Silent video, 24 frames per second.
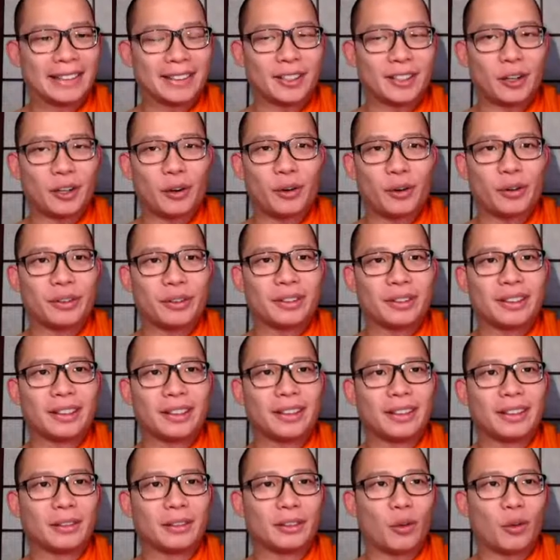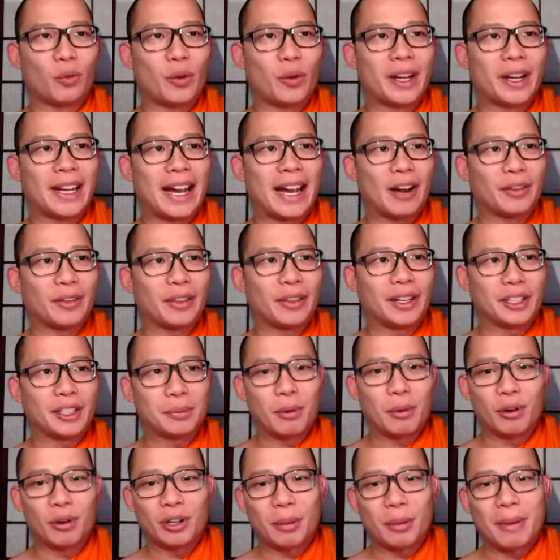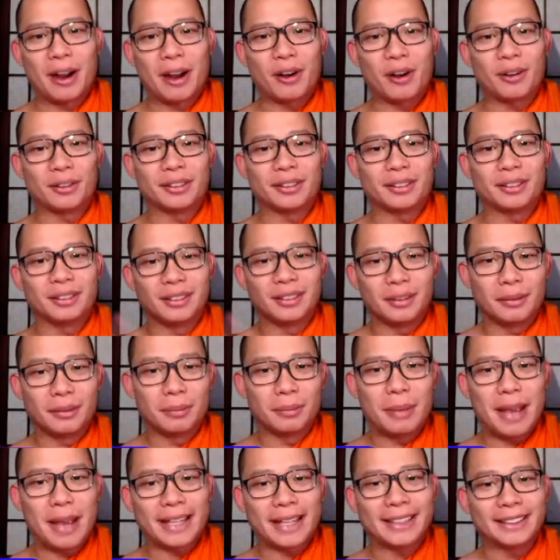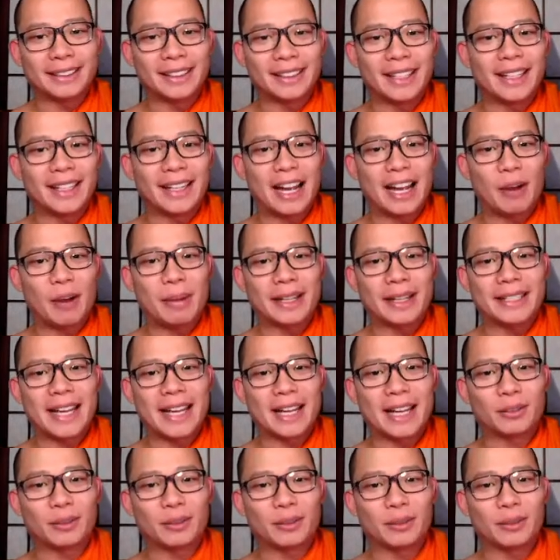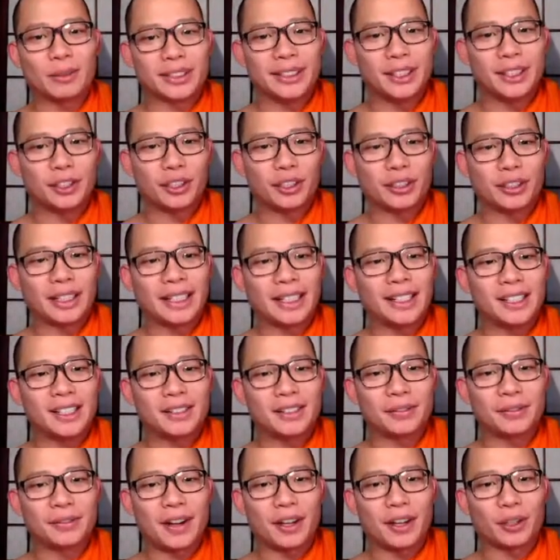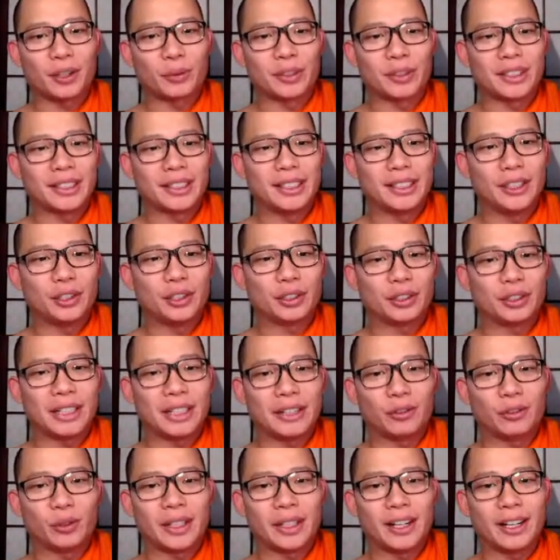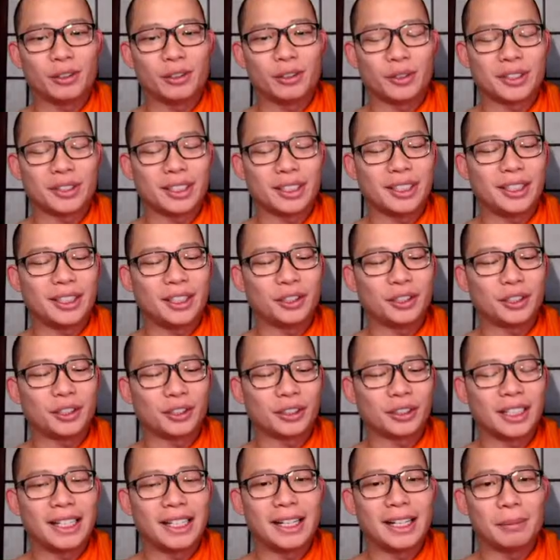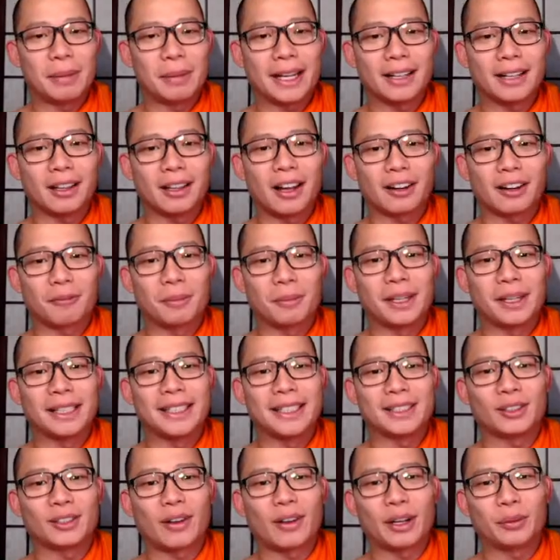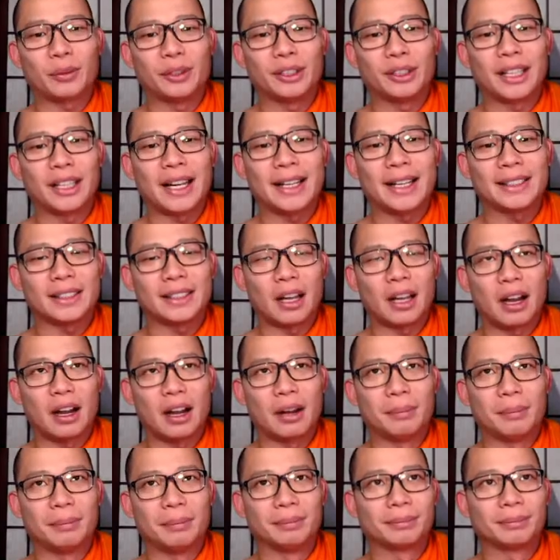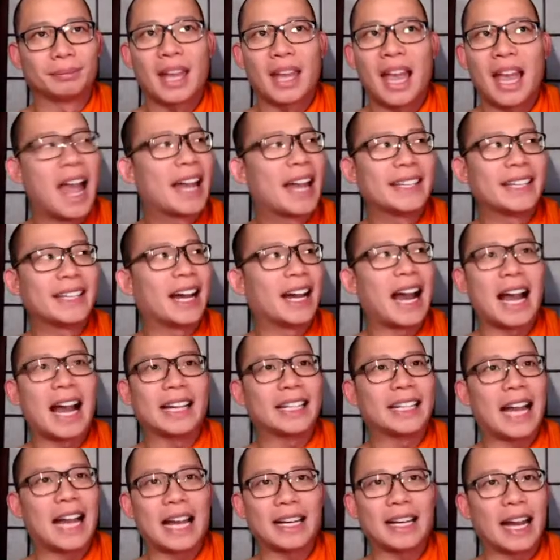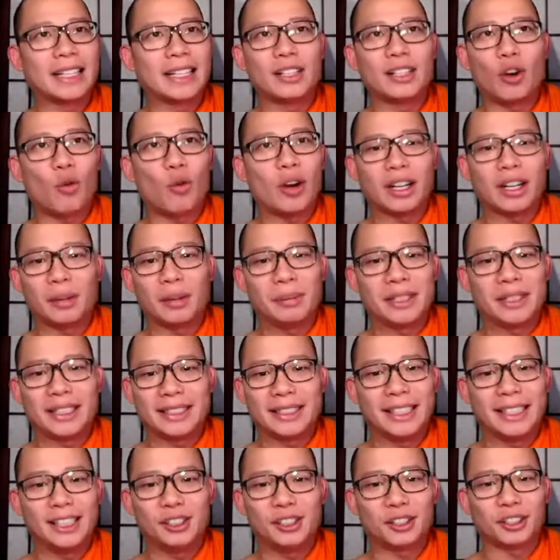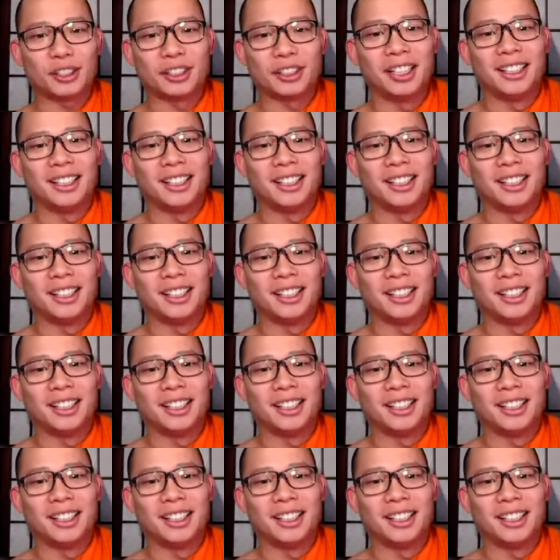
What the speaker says: so the way how they spoke about back in the day, how my dad was a teacher and his father was a teacher and everyone else was a teacher, they didn't make a lot of money. So I realized, yeah, I don't want to be a teacher.